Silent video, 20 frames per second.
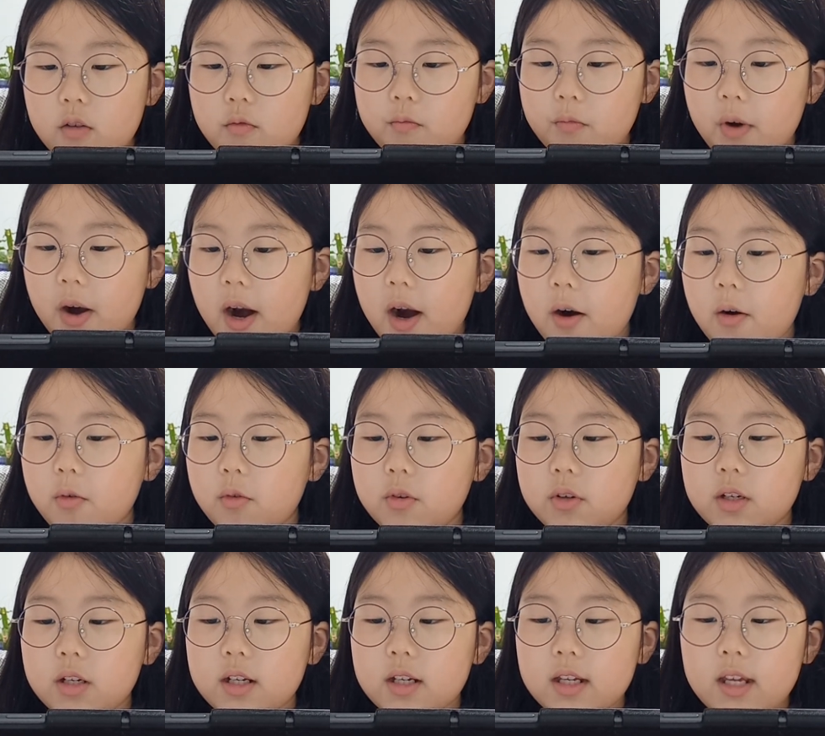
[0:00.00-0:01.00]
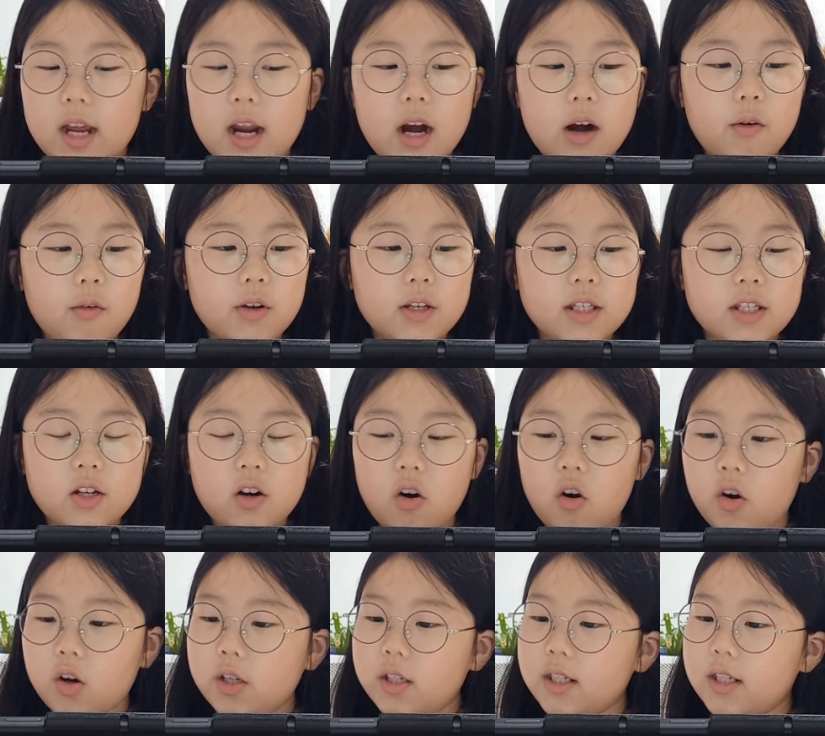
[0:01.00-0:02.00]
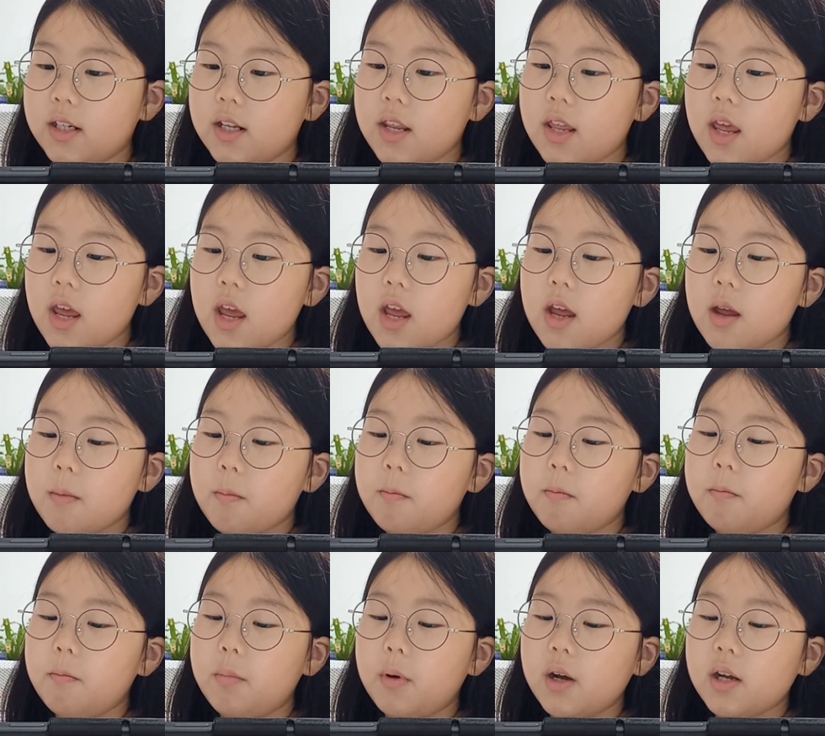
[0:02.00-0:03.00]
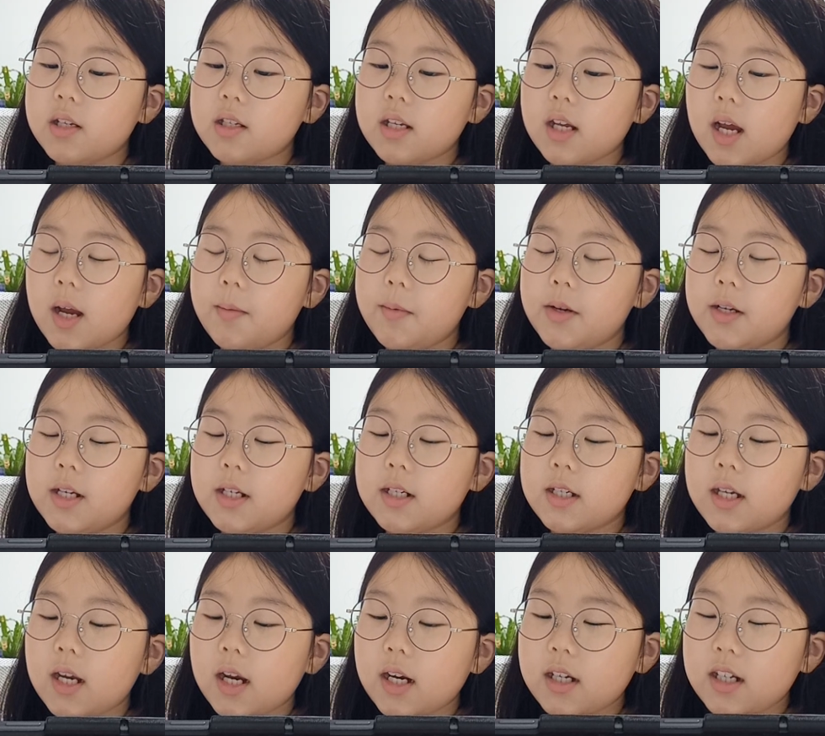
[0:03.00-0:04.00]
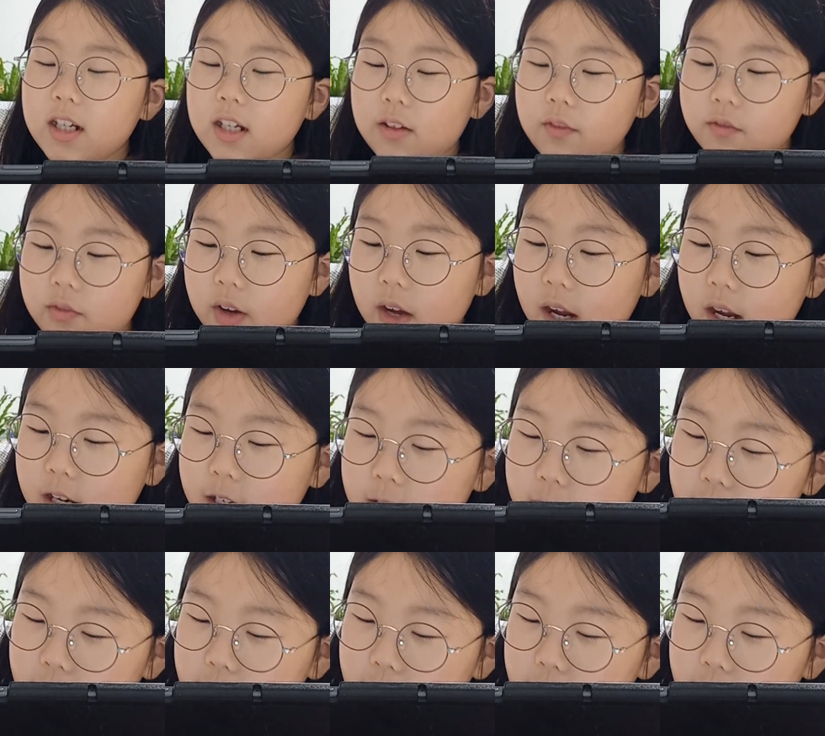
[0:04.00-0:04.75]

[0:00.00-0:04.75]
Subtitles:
round Kara's garden. But I'm a detective, and